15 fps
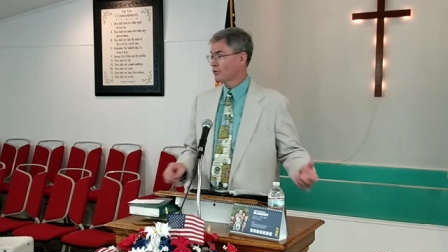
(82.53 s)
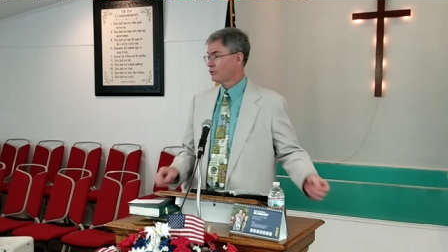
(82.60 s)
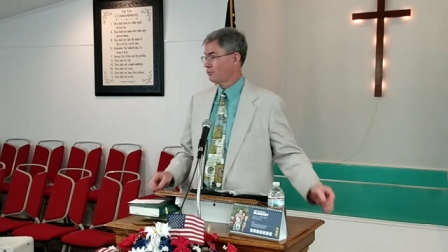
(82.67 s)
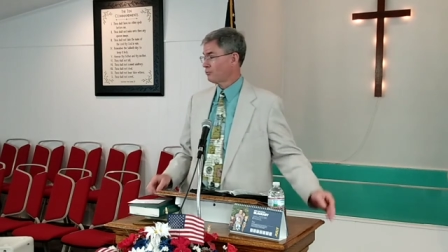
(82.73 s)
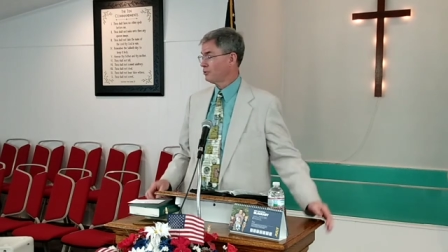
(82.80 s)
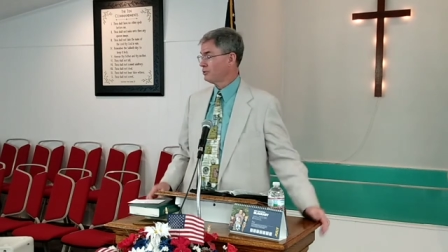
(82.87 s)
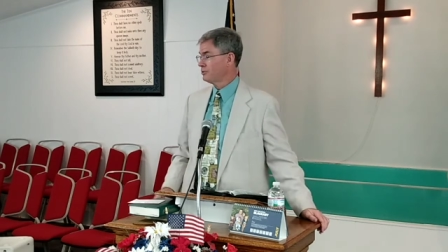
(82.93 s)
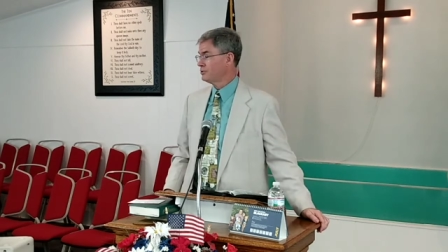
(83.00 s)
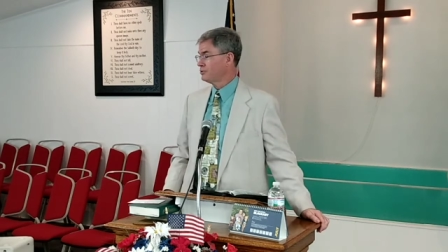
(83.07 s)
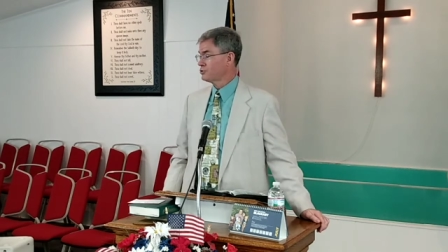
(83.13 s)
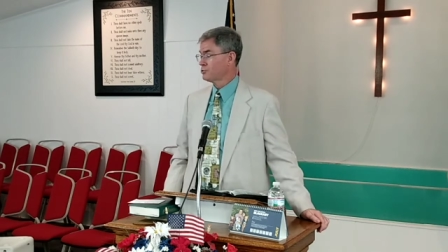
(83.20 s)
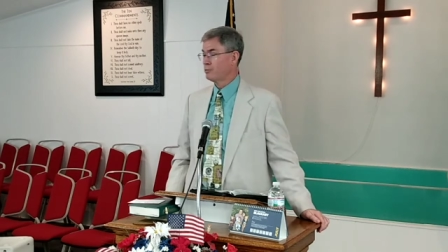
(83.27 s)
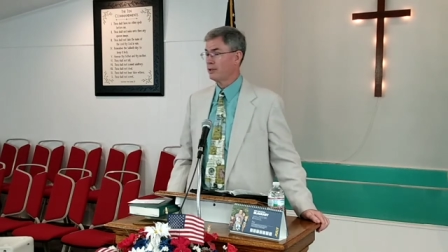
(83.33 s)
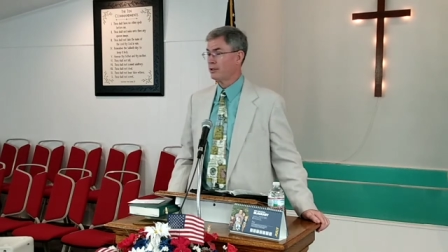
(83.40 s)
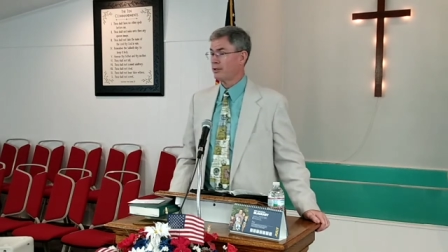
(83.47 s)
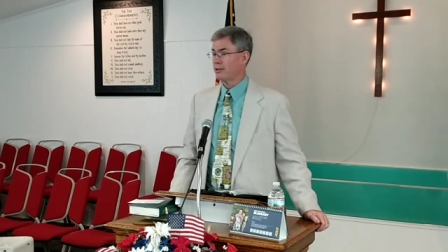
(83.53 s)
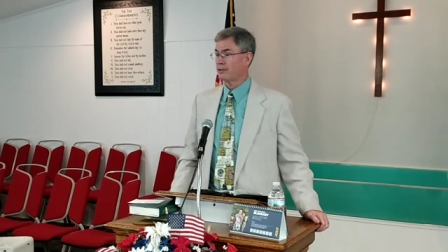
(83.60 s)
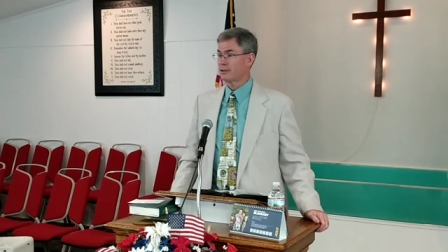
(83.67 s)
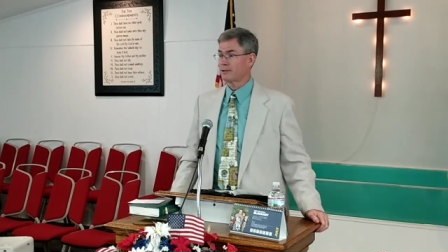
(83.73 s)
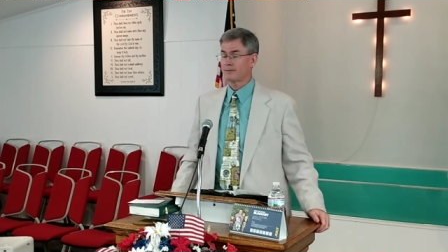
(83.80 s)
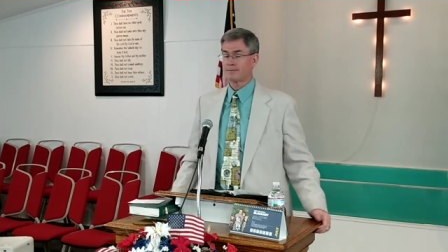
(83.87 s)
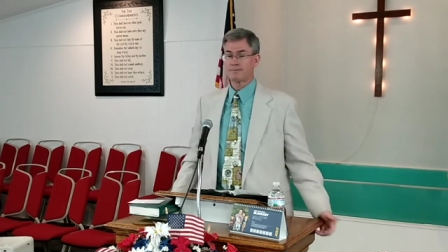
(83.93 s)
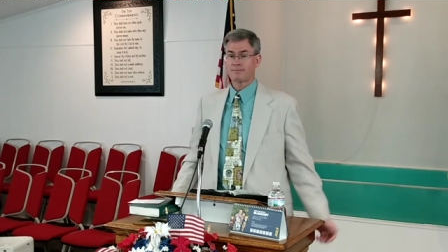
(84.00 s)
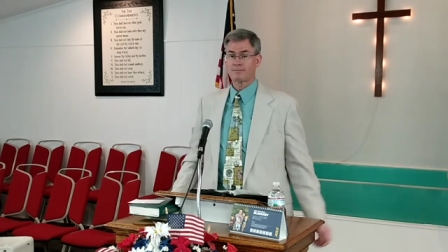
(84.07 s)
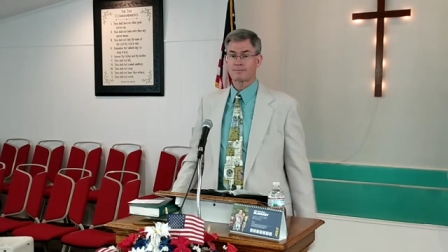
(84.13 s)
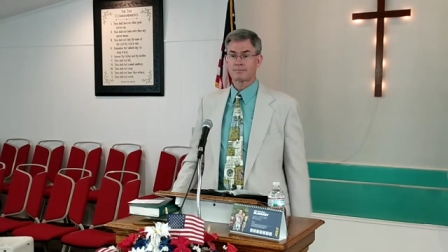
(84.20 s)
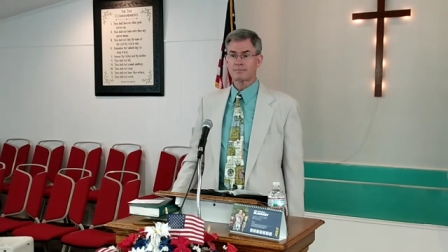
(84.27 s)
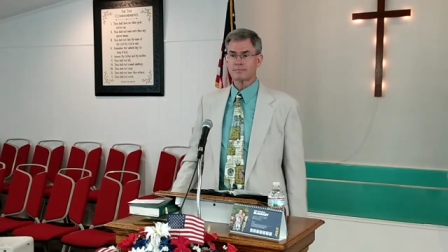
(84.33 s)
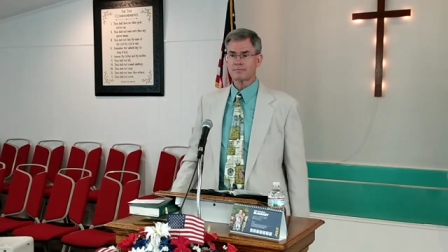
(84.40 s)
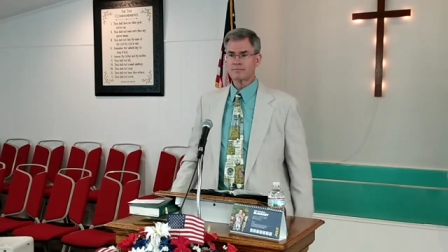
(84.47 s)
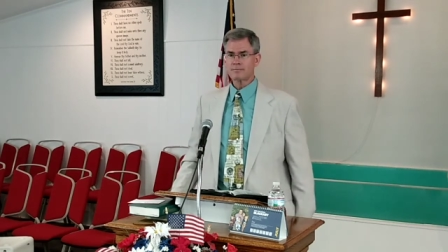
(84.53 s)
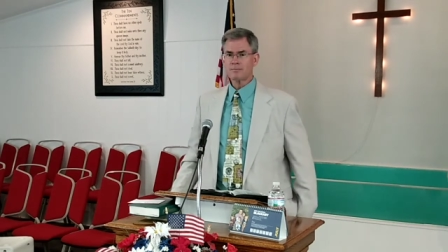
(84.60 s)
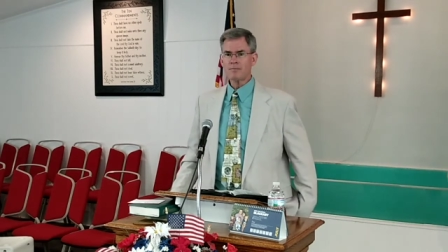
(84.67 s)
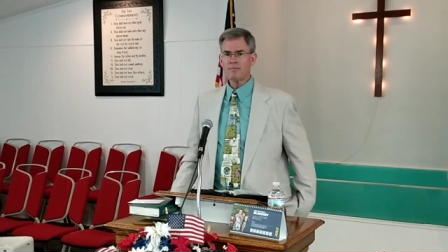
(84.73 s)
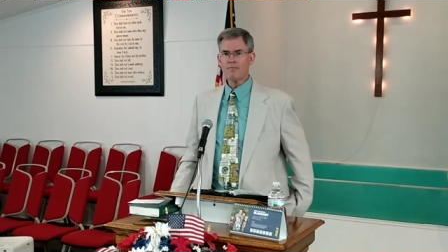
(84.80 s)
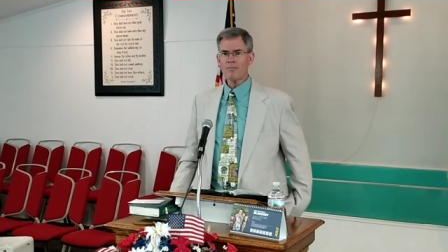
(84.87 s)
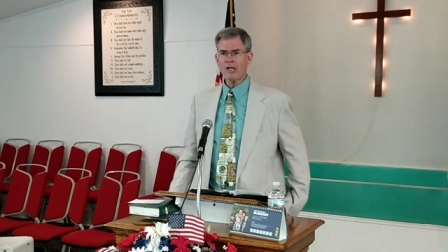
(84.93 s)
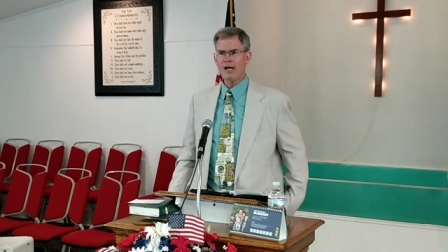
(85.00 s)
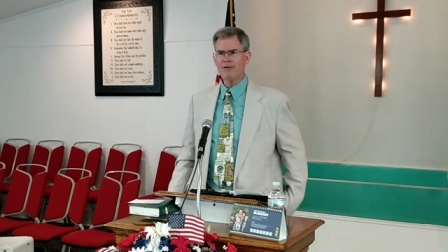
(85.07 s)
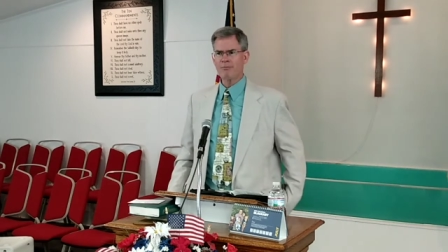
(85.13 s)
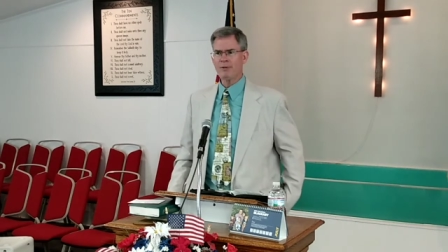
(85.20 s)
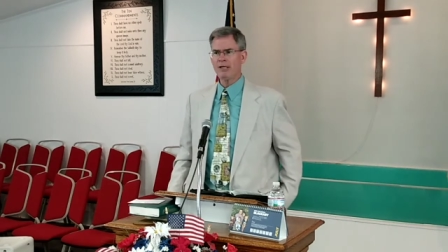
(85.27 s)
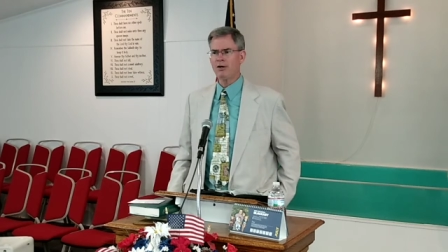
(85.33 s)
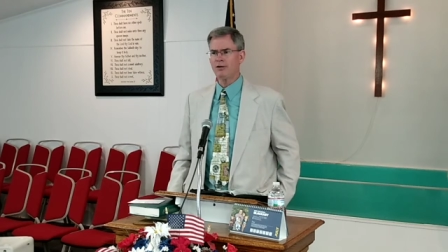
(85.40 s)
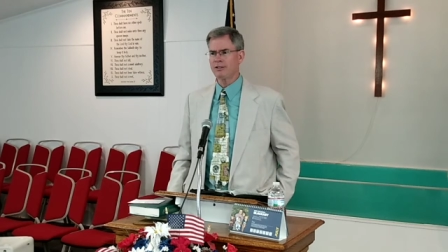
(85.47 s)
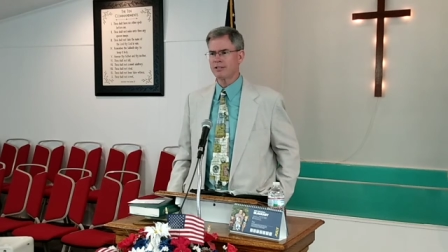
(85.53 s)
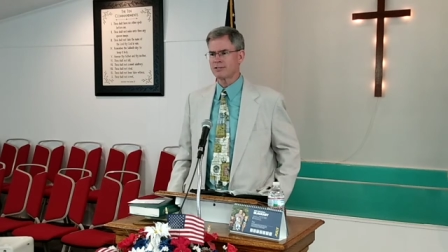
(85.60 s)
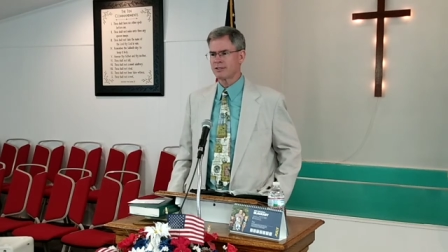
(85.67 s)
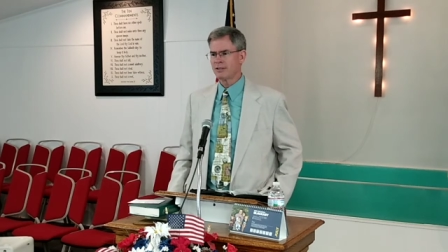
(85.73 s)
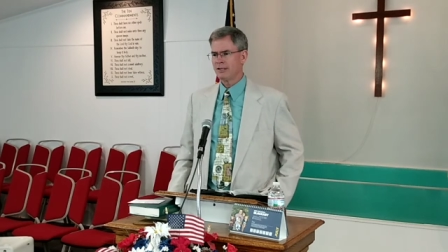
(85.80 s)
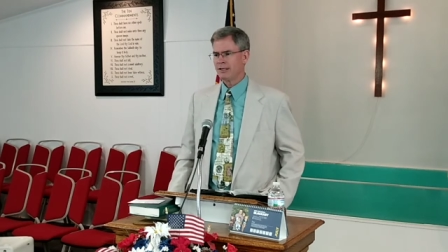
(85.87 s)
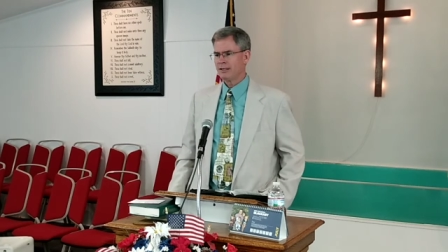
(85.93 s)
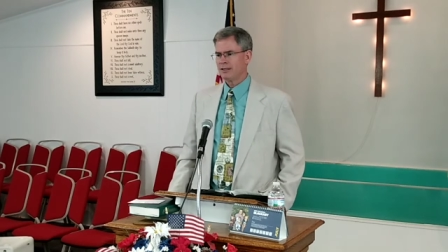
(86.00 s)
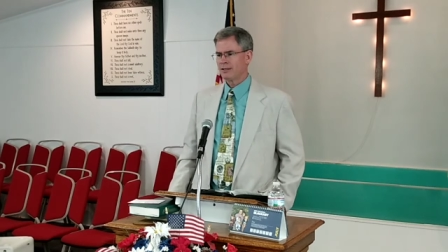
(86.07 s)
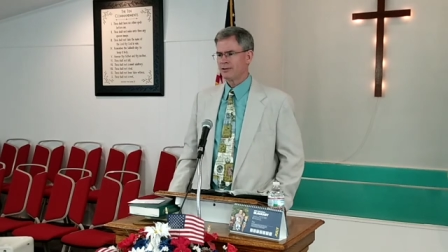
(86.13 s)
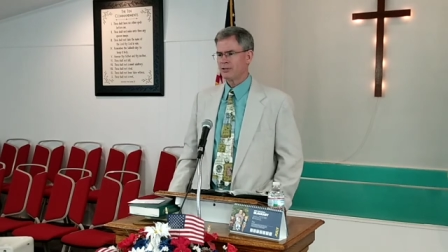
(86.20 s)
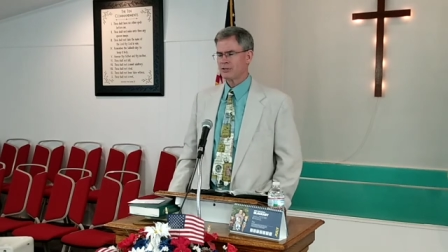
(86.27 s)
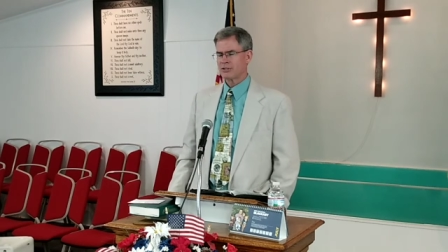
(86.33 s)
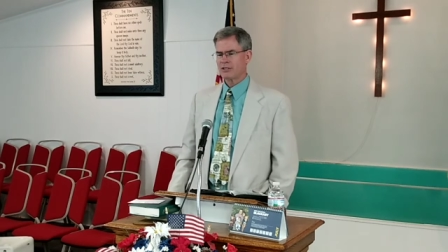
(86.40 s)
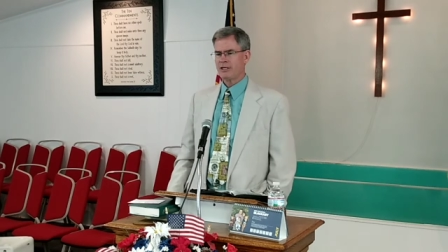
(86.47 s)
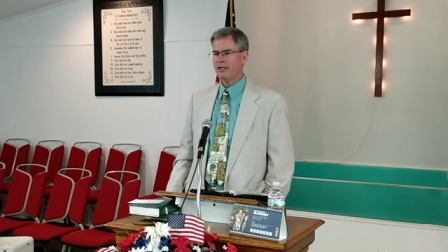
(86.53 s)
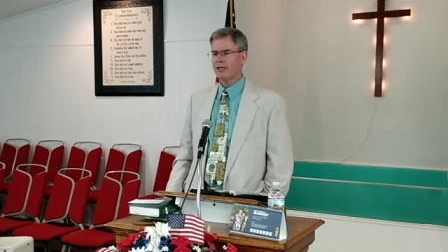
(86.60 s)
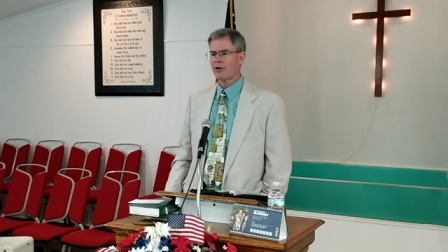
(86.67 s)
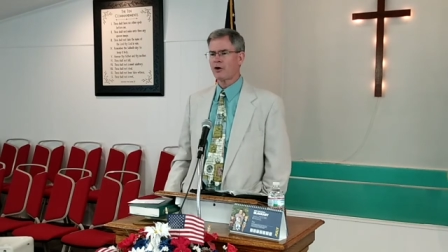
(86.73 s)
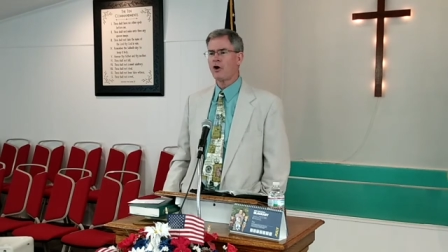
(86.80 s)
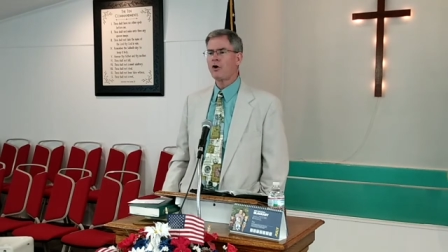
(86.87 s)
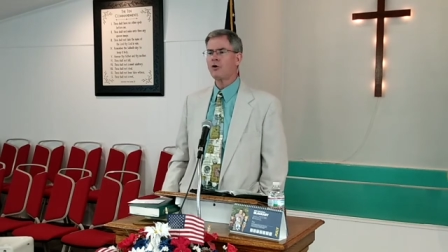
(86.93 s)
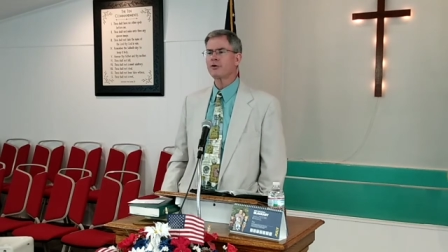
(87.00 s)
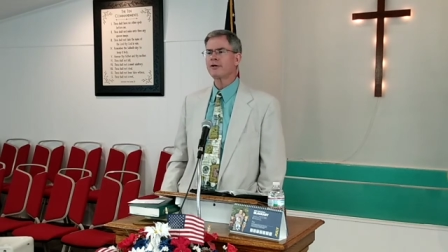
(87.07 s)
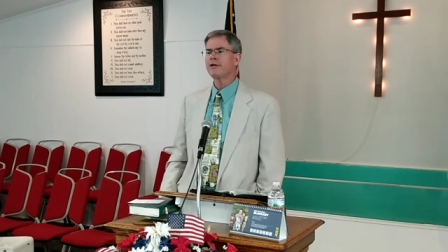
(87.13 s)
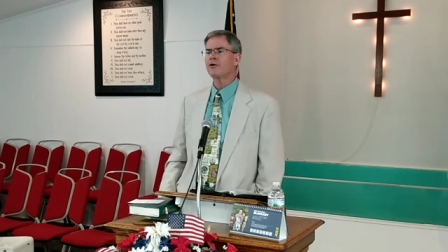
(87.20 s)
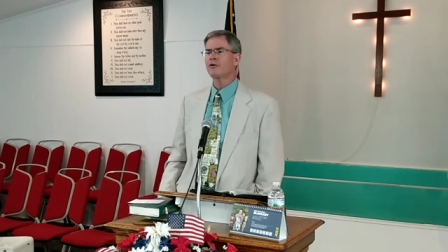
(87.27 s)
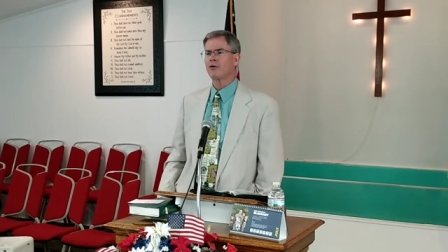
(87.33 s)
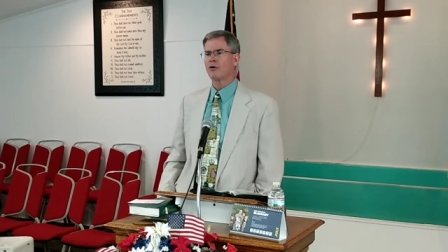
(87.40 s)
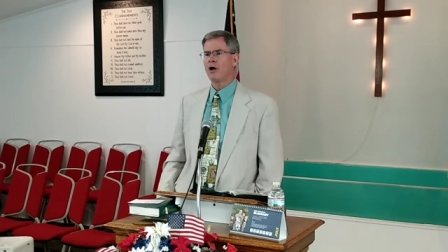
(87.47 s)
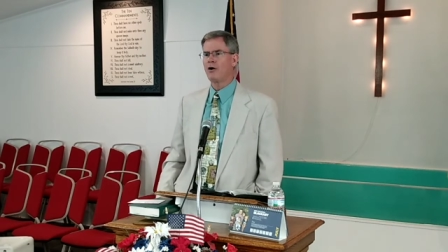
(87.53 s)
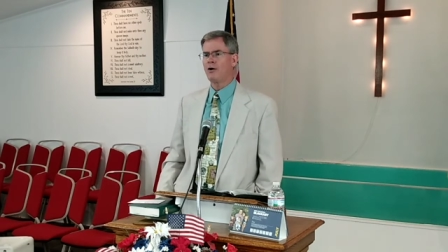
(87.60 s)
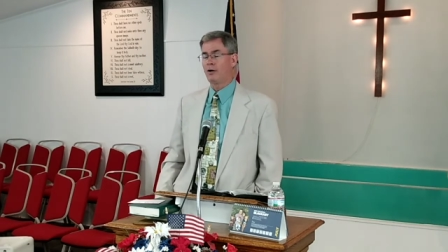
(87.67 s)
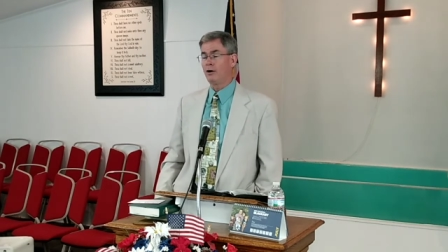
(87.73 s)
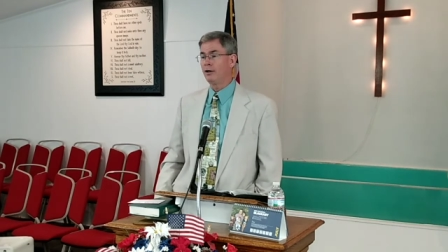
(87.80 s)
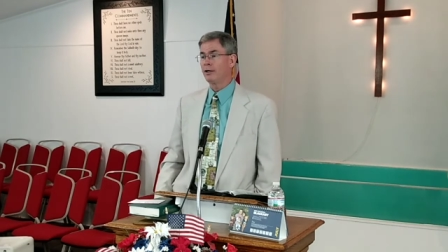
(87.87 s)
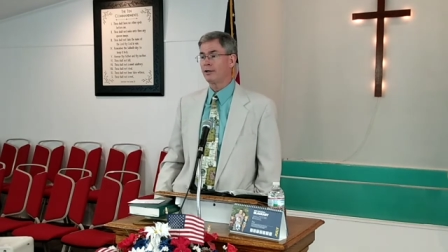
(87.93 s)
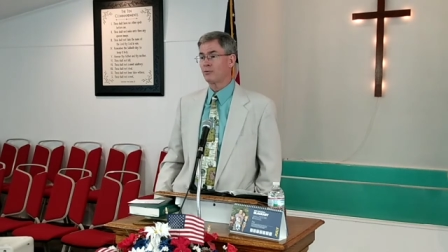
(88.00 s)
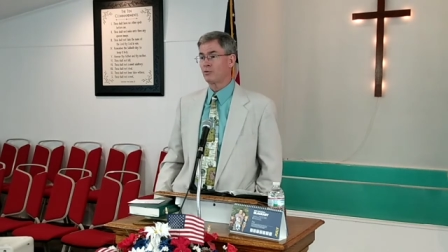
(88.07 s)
The fruit of the Spirit. I've been on this, this kick all year long.